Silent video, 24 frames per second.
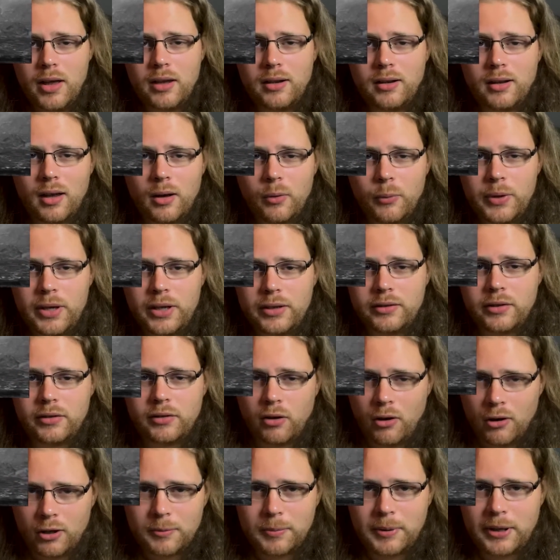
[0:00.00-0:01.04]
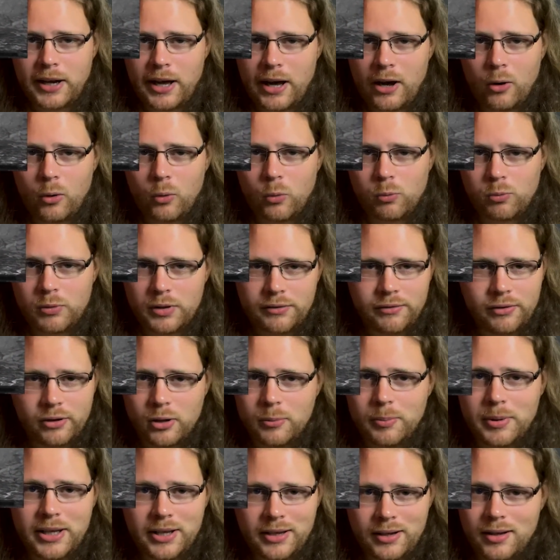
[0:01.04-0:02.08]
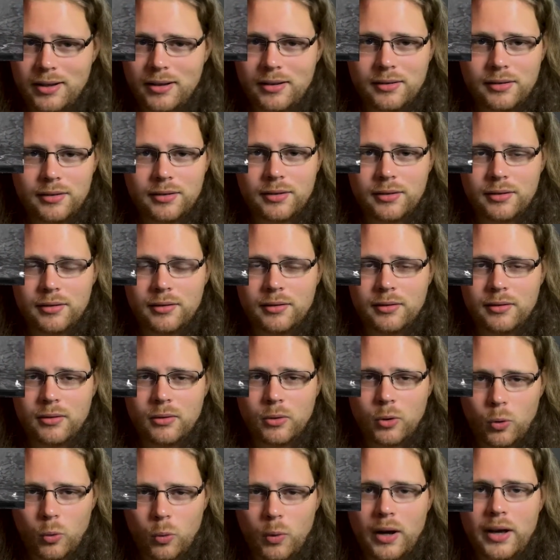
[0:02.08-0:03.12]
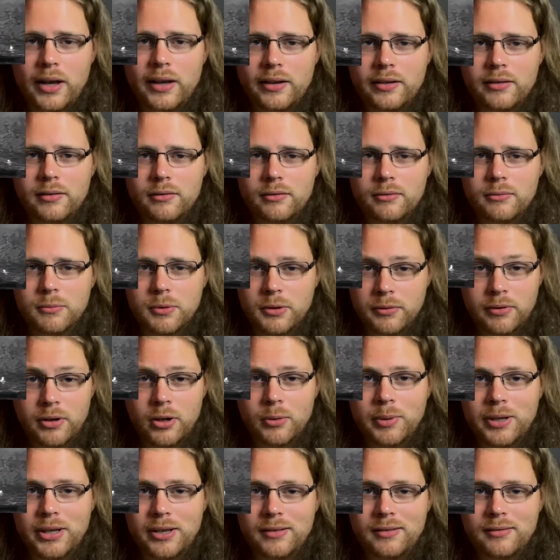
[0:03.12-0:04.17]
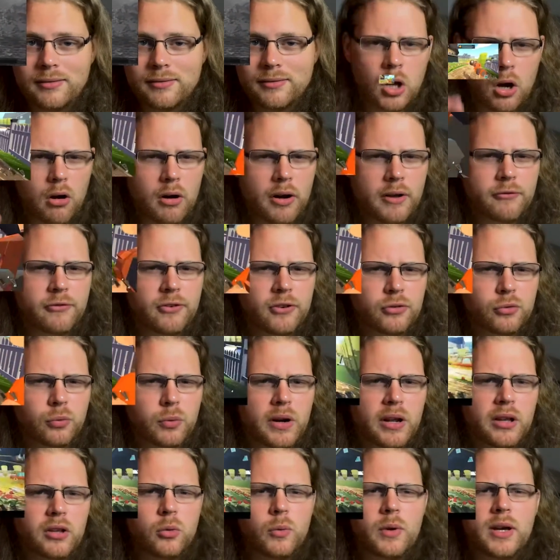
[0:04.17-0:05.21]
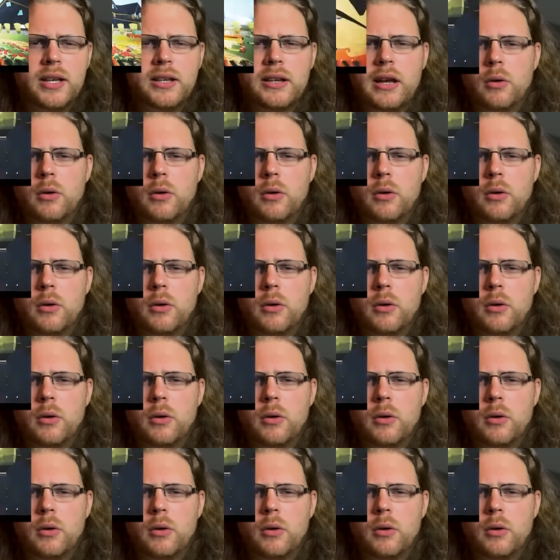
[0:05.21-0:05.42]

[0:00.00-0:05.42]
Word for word: and uh, we get to Beautiful. talk about how reverby Re it is. In White. Reverby. Reverb. All right, first one out of the way.